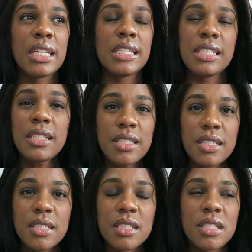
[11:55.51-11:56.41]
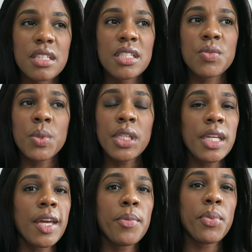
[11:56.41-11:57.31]
seasons is
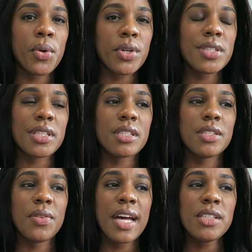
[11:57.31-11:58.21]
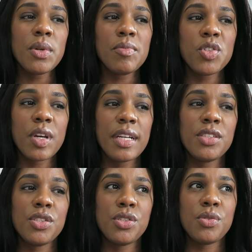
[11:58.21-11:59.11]
really important. So that's what I'm
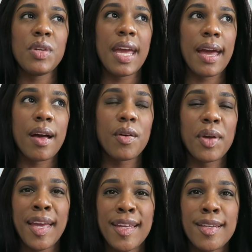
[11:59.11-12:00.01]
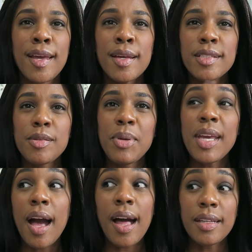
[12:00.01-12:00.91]
trying to do now. And to
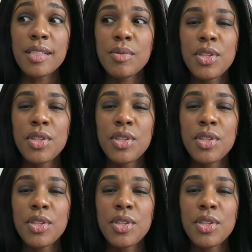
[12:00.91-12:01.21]
be honest